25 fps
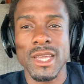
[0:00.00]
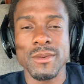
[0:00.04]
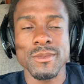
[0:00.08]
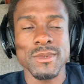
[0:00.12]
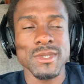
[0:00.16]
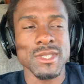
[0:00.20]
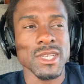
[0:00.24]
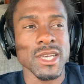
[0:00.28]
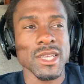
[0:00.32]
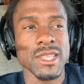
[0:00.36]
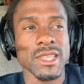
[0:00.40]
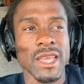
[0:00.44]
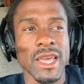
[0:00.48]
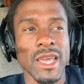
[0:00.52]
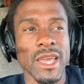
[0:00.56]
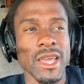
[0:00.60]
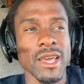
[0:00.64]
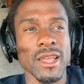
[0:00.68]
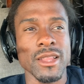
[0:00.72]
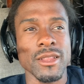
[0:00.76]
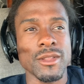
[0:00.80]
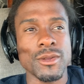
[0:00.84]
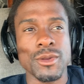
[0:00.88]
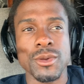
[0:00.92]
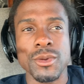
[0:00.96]
It was like the
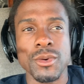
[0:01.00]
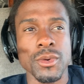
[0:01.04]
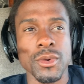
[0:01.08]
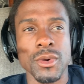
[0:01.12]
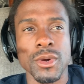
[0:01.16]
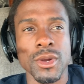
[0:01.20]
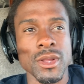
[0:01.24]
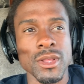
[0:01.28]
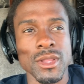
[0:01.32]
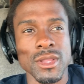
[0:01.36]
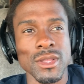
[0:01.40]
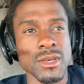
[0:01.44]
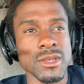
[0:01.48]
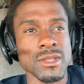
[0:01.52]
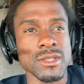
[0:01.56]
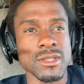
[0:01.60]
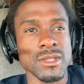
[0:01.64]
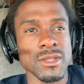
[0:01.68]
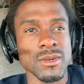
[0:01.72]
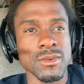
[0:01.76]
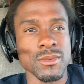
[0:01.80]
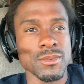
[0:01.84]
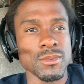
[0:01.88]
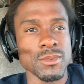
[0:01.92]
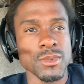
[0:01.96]
Eleanor,
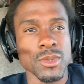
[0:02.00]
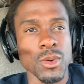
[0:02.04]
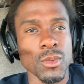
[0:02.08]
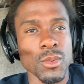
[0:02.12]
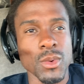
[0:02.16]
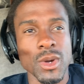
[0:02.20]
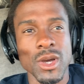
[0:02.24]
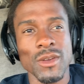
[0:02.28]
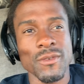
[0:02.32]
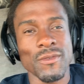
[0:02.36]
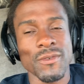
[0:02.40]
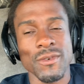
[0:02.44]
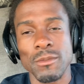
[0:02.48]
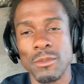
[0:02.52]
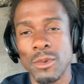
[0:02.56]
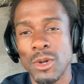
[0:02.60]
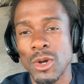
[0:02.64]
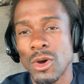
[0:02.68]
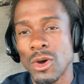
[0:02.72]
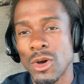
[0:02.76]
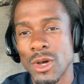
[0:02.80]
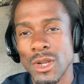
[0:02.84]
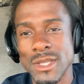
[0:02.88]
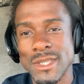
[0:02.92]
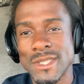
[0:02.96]
the one from
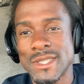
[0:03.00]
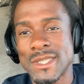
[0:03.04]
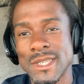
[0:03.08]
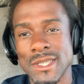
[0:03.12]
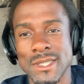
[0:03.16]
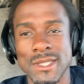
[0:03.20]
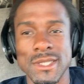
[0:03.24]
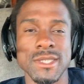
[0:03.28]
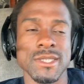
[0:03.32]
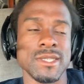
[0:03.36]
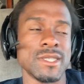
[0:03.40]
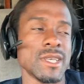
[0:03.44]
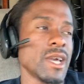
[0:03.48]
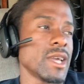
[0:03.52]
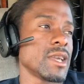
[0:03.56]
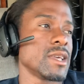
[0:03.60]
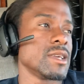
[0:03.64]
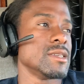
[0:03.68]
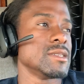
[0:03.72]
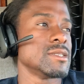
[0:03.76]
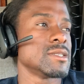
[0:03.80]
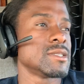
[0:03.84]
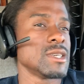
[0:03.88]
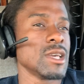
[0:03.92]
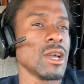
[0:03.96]
Gone in 60
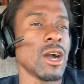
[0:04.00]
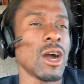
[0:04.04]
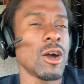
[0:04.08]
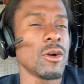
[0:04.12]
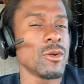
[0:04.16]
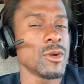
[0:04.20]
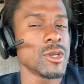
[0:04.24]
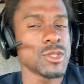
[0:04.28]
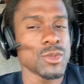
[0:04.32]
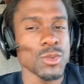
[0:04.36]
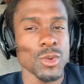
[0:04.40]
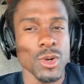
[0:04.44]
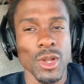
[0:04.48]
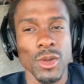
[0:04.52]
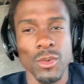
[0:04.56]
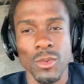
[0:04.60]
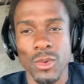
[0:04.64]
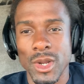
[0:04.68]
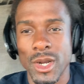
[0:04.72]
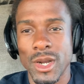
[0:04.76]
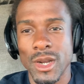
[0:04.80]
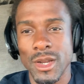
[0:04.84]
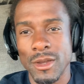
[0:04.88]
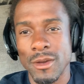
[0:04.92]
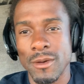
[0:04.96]
Seconds. He always wanted
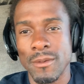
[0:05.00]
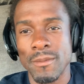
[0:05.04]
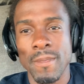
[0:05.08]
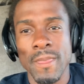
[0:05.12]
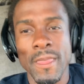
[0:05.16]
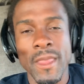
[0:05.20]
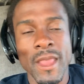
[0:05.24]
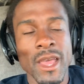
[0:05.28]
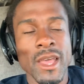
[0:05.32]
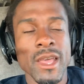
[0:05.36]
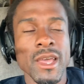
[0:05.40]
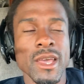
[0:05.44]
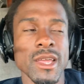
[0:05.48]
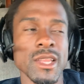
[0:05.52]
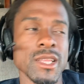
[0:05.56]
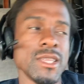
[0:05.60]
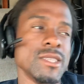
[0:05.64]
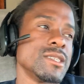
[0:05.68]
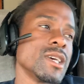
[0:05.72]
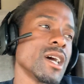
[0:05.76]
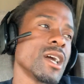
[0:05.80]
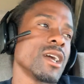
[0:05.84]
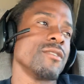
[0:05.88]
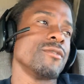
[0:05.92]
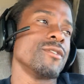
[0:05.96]
one of them. And
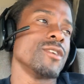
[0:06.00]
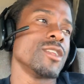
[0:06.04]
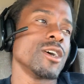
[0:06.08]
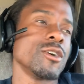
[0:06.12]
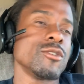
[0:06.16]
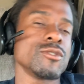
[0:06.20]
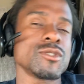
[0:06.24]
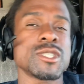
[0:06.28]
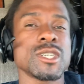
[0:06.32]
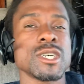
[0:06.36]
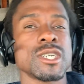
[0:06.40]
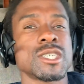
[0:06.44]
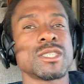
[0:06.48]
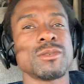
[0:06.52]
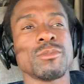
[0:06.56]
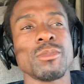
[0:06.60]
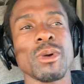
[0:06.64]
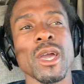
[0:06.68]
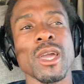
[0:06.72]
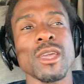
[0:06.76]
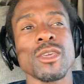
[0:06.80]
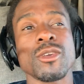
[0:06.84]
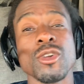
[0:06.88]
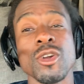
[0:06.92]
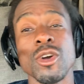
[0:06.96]
he's like, if it don't touch your
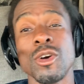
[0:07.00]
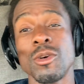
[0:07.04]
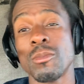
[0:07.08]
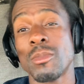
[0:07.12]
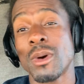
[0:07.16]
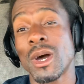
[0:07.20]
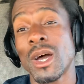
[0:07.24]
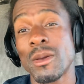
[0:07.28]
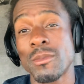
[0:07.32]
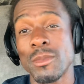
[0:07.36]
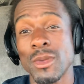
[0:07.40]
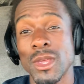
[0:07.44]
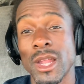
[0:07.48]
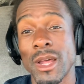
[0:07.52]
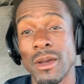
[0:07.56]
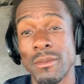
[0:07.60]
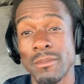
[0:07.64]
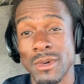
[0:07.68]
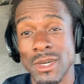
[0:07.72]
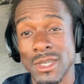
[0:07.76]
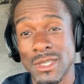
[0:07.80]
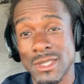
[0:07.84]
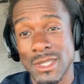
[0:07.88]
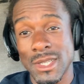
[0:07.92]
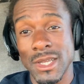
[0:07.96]
back, you're going to buy me that
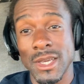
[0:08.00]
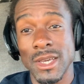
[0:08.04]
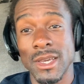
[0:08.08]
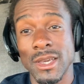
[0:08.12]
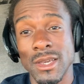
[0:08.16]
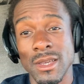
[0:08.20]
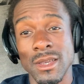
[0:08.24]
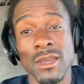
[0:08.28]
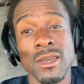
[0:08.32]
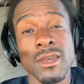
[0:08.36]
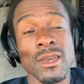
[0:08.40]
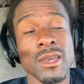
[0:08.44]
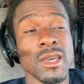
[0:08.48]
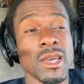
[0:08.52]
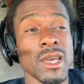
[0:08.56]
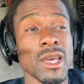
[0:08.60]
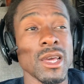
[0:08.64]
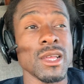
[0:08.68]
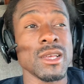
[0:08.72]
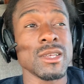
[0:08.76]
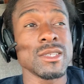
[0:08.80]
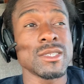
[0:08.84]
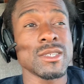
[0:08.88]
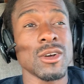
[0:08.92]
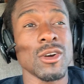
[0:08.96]
Mustang. And
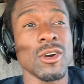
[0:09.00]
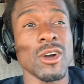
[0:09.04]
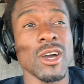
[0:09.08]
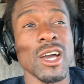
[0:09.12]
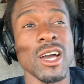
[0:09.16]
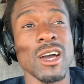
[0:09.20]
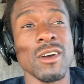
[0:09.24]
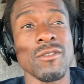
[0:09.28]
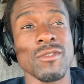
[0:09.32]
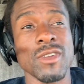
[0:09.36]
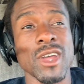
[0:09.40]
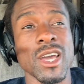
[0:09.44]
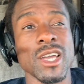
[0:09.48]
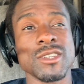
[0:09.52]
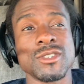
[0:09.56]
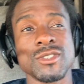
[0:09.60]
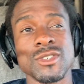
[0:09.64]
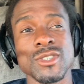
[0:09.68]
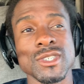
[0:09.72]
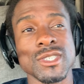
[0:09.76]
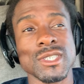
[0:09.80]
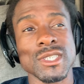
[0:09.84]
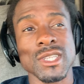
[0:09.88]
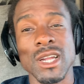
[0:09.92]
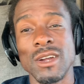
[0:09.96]
it's going to have
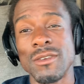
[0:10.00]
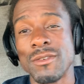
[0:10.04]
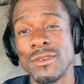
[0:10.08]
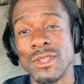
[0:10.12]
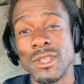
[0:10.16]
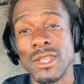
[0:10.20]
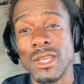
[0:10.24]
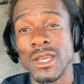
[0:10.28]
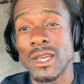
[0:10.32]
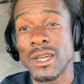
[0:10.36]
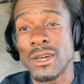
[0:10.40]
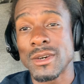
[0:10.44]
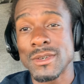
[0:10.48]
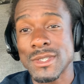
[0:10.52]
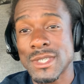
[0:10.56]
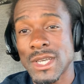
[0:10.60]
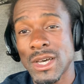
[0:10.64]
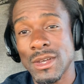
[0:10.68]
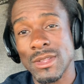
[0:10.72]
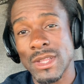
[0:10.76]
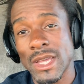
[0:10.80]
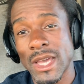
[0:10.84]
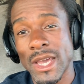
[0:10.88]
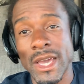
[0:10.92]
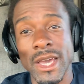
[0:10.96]
nitrous and everything else
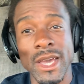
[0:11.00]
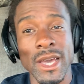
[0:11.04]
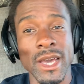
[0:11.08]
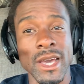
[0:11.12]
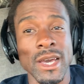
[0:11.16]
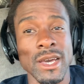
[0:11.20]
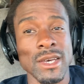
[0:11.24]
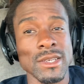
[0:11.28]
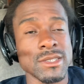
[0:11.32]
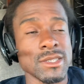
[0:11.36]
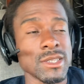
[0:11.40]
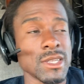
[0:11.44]
out the ass.